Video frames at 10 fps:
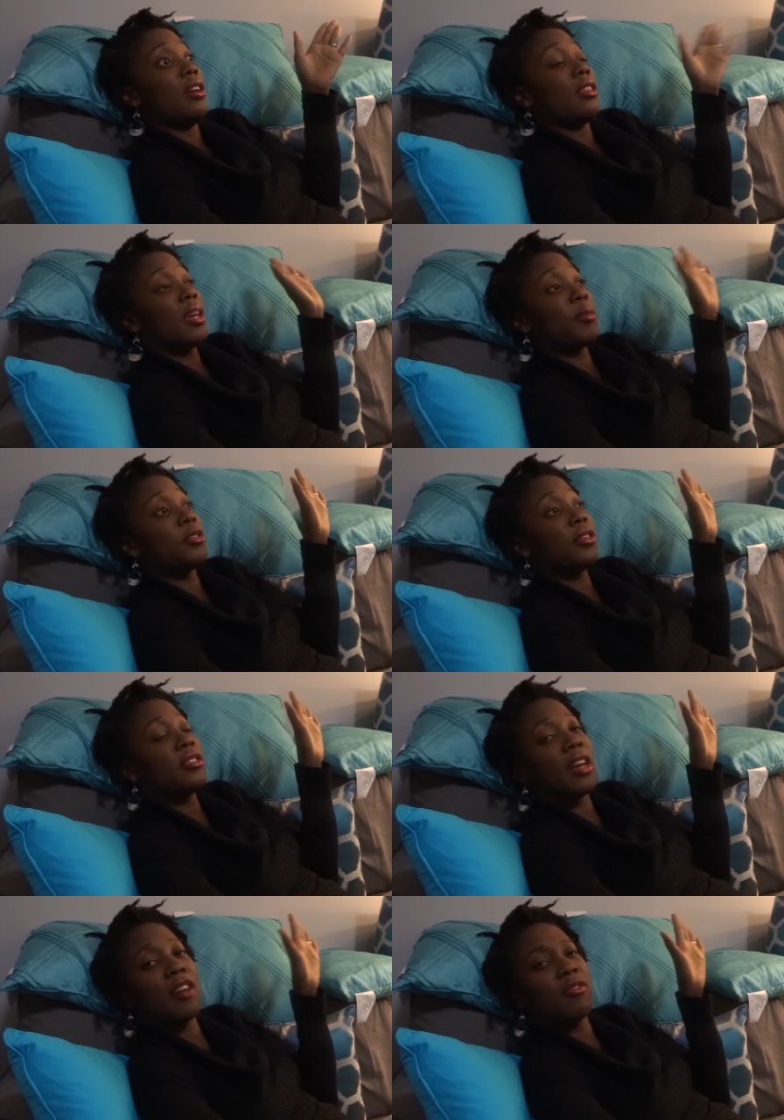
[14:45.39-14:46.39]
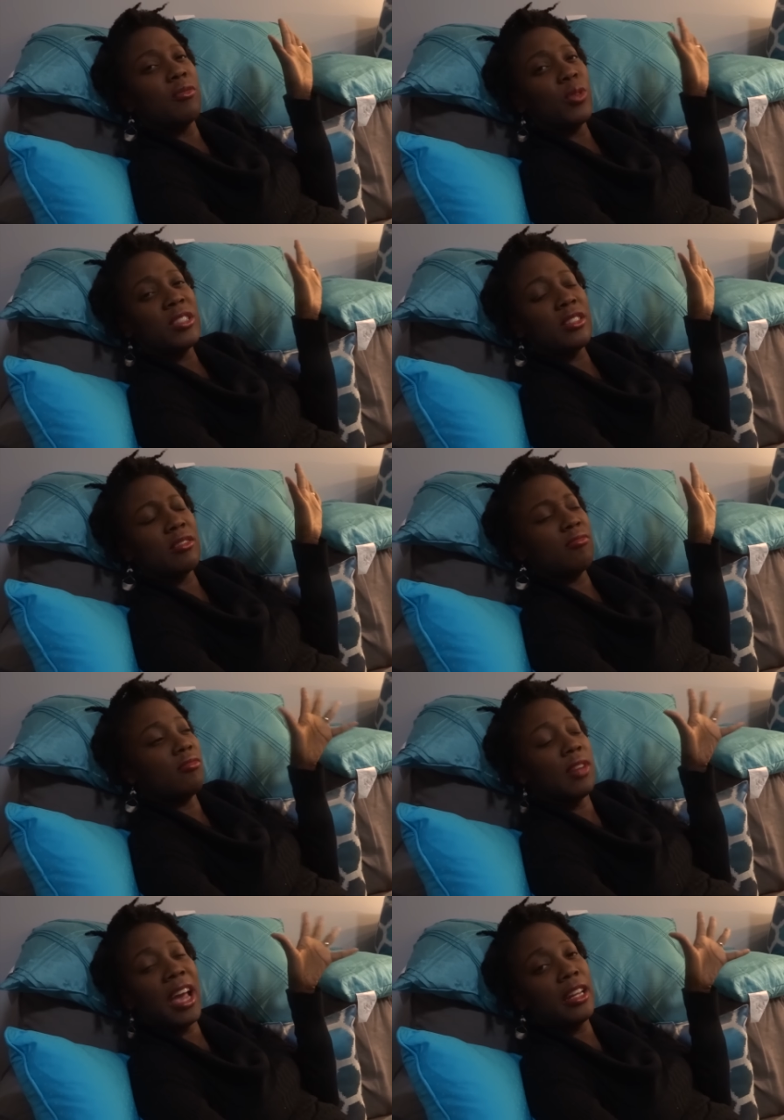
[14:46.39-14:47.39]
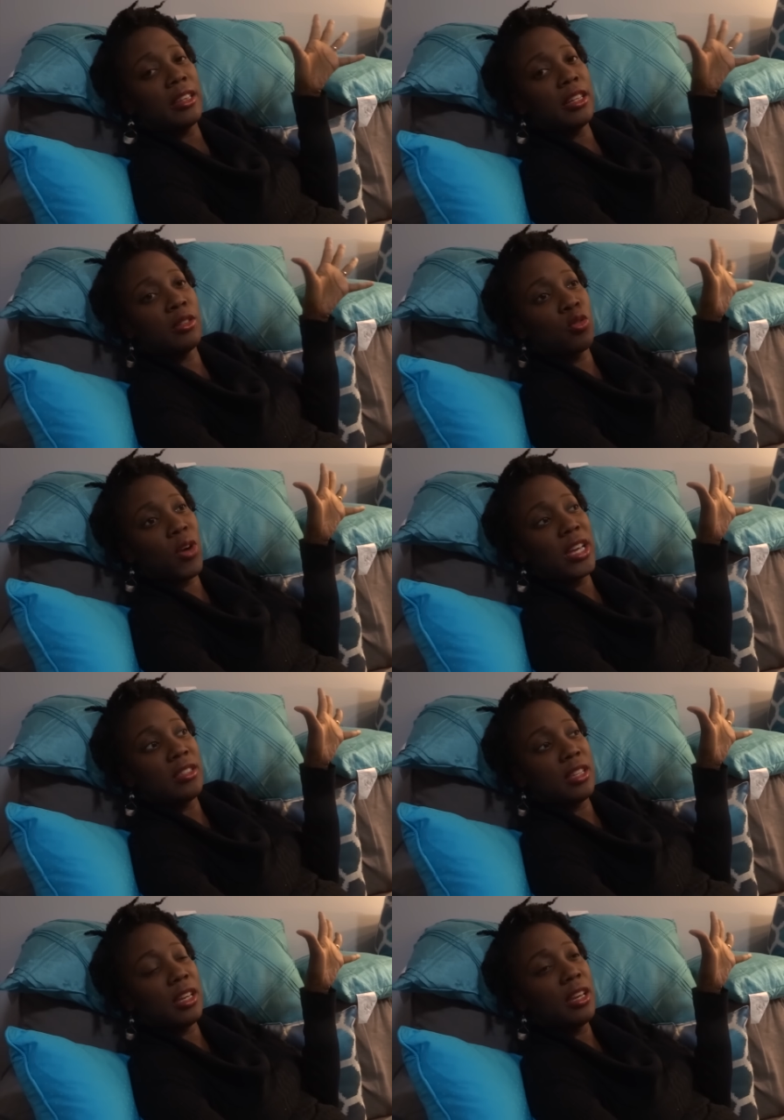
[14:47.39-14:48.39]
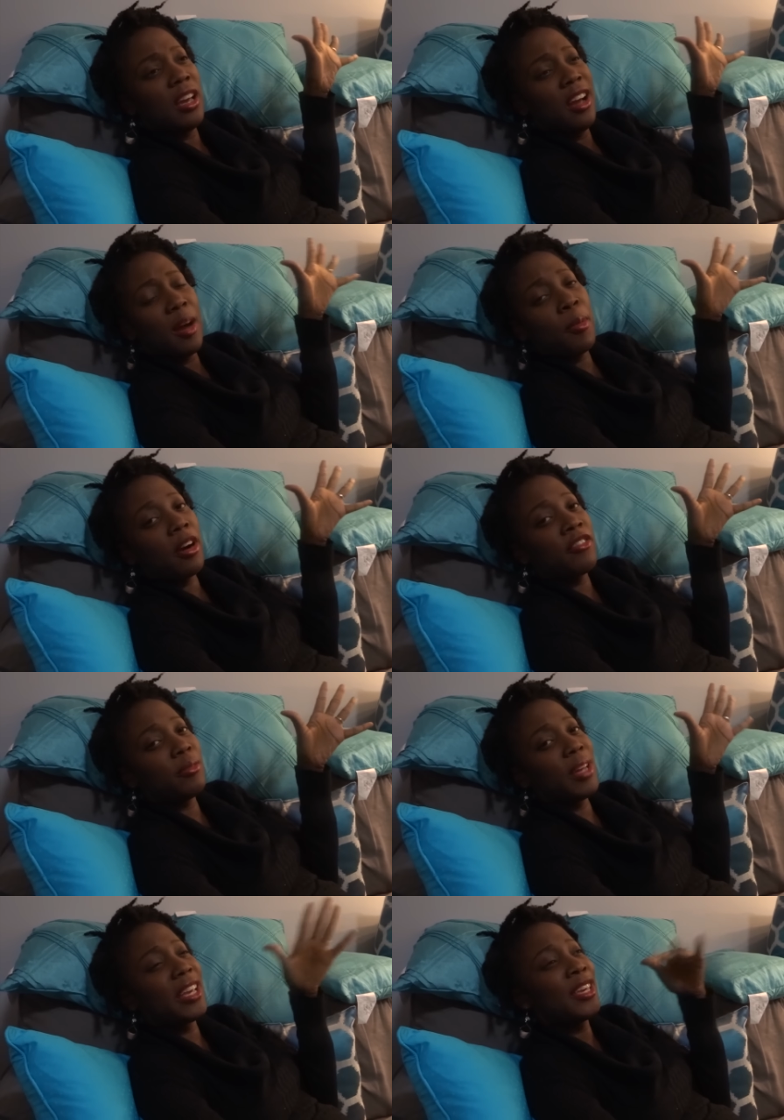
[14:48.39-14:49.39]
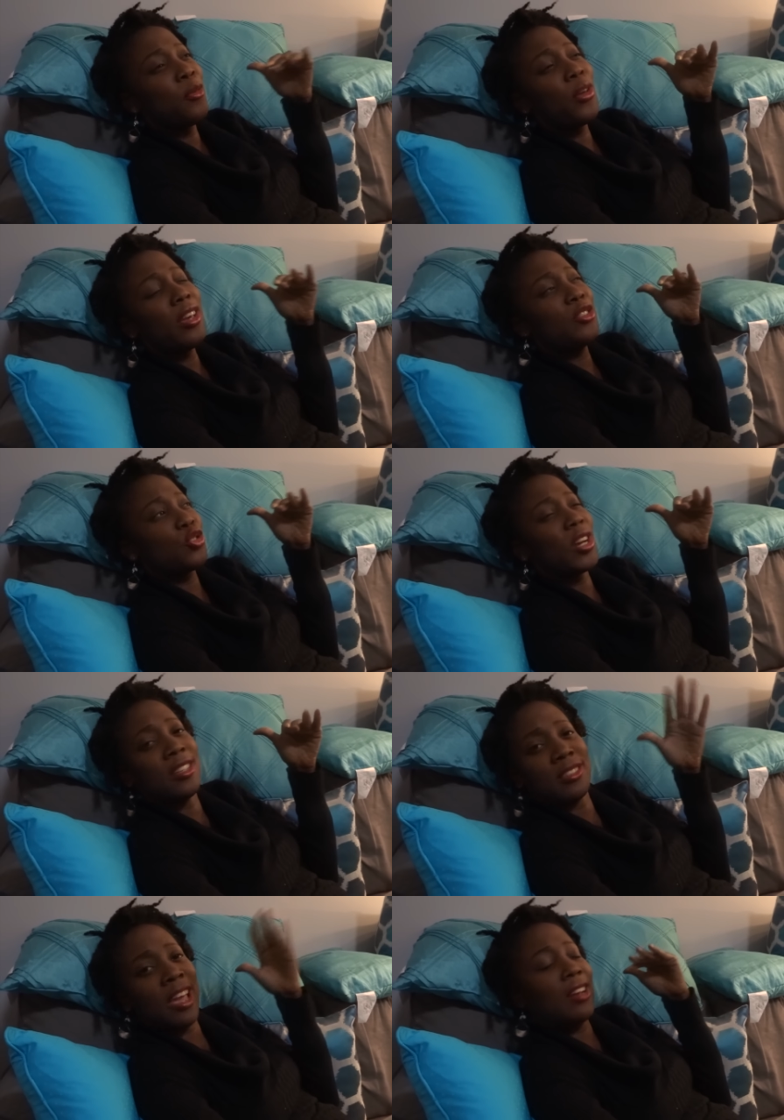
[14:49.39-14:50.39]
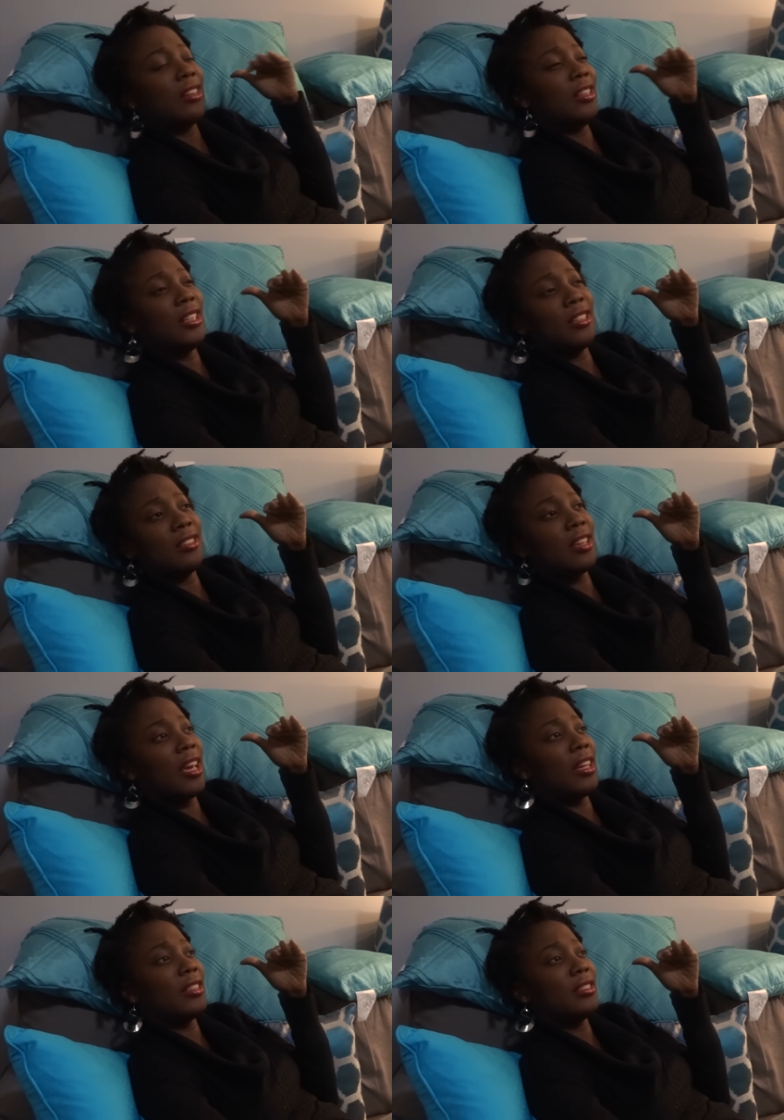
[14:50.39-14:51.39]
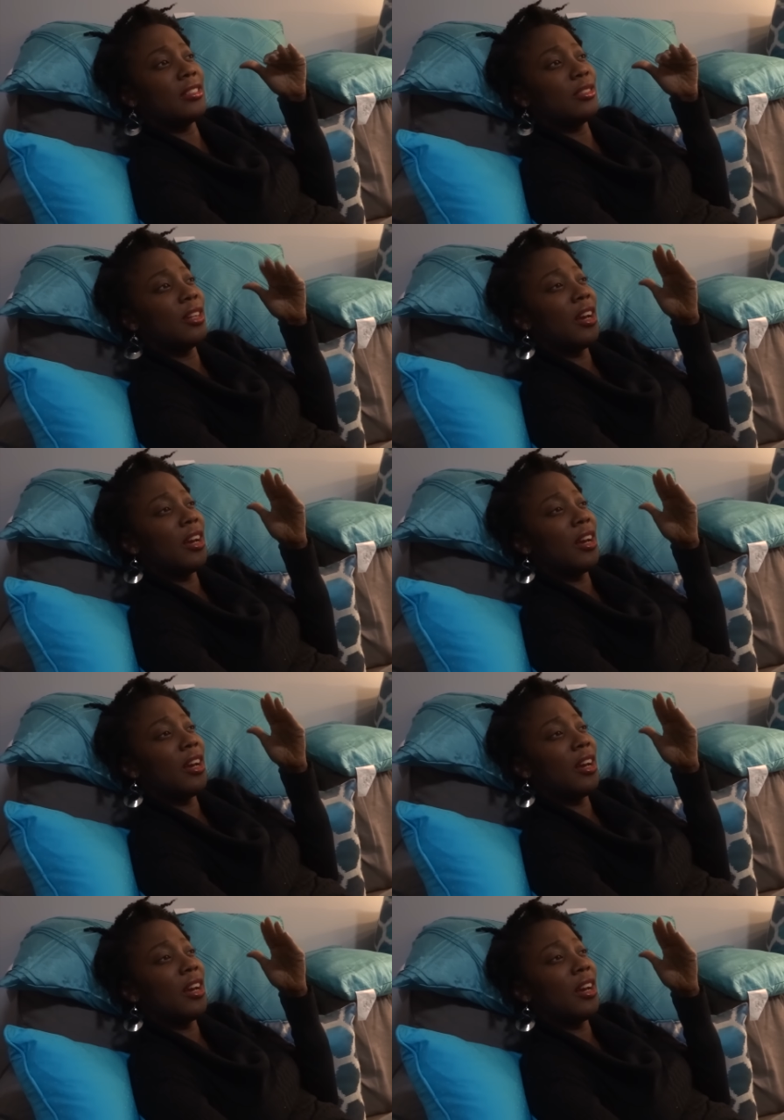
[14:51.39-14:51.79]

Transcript: the episode itself wasn't anything crazy apart from like, can we address Annalise and